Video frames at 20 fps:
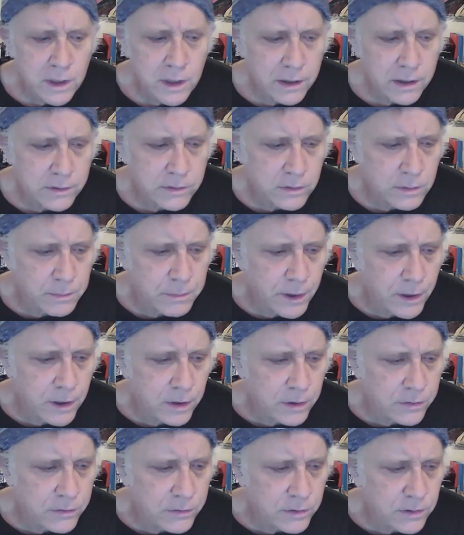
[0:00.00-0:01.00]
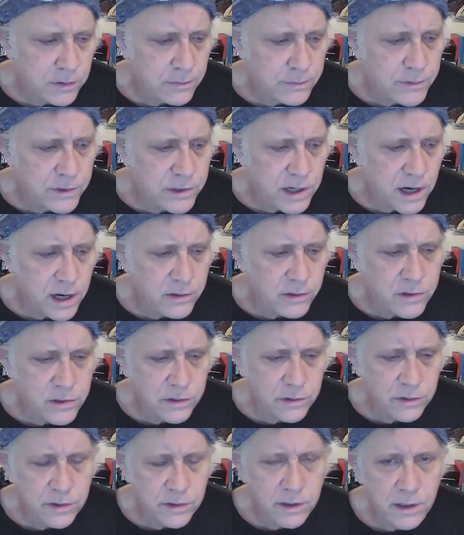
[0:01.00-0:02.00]
I would like to pose an
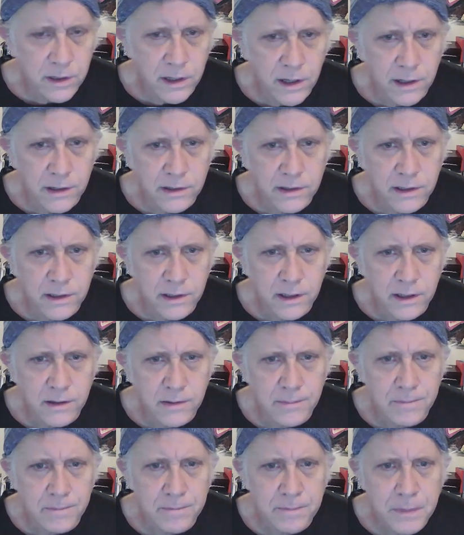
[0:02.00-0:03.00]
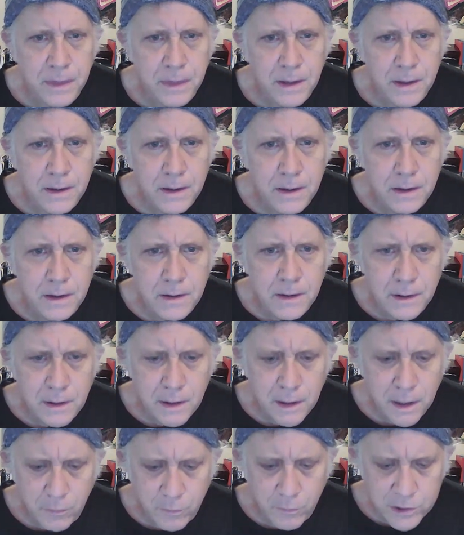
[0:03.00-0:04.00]
objection to the idea.
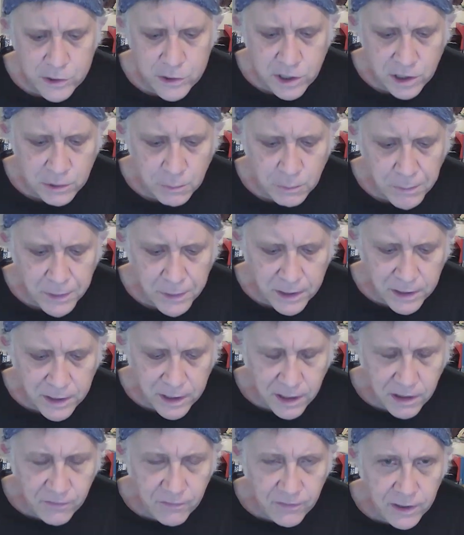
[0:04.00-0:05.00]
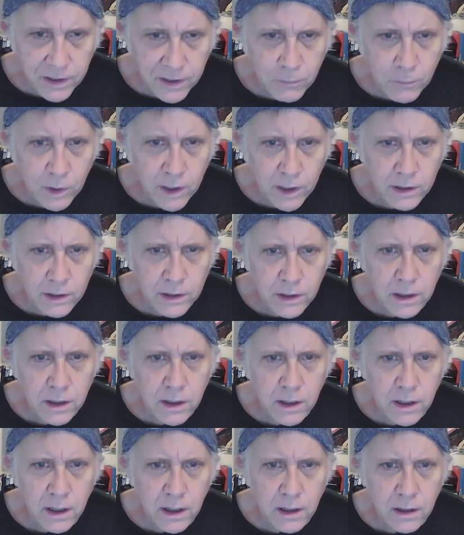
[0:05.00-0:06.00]
It would just be giving
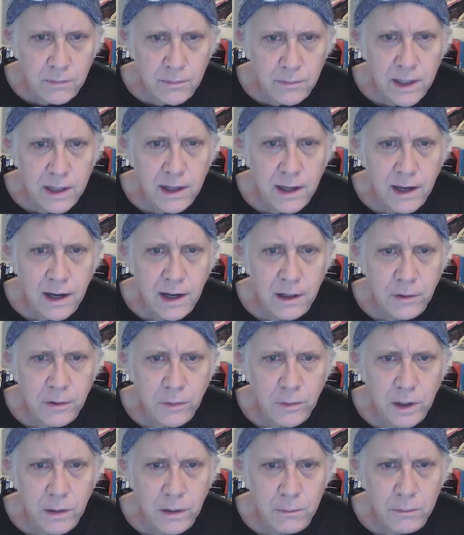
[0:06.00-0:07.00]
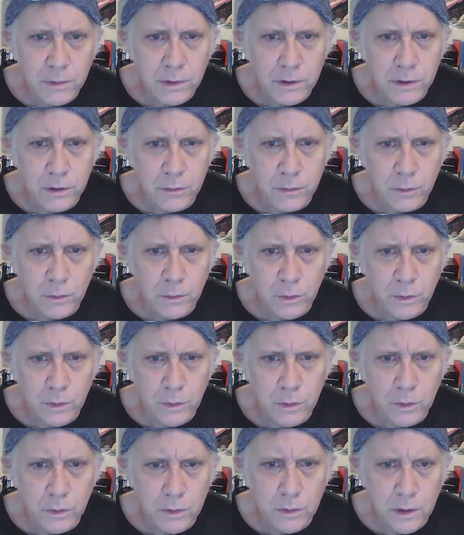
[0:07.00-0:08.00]
what the gang around
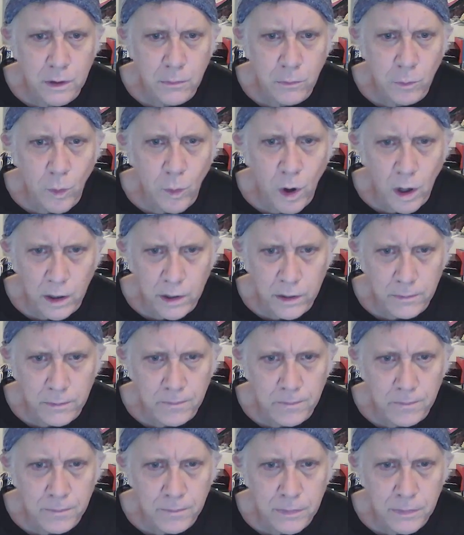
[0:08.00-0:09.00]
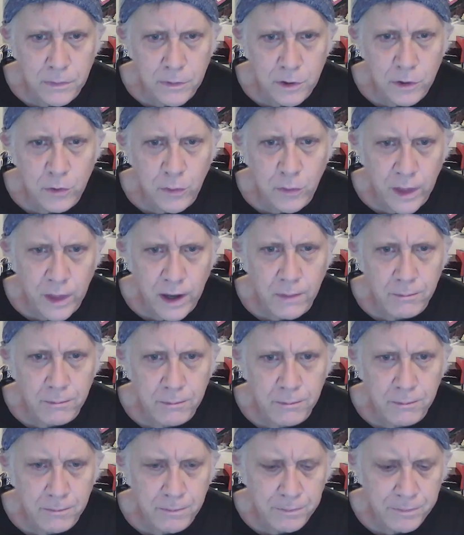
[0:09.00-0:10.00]
Putin want to
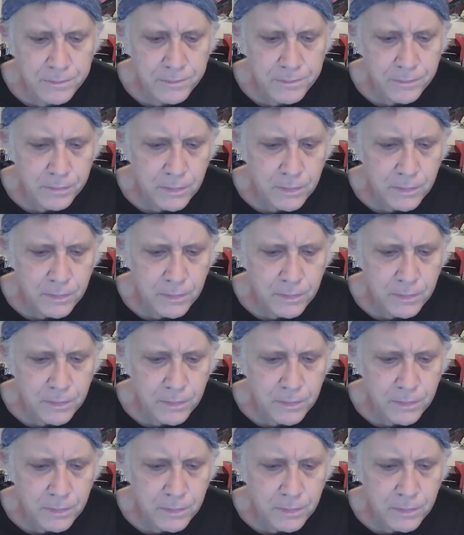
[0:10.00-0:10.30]
them.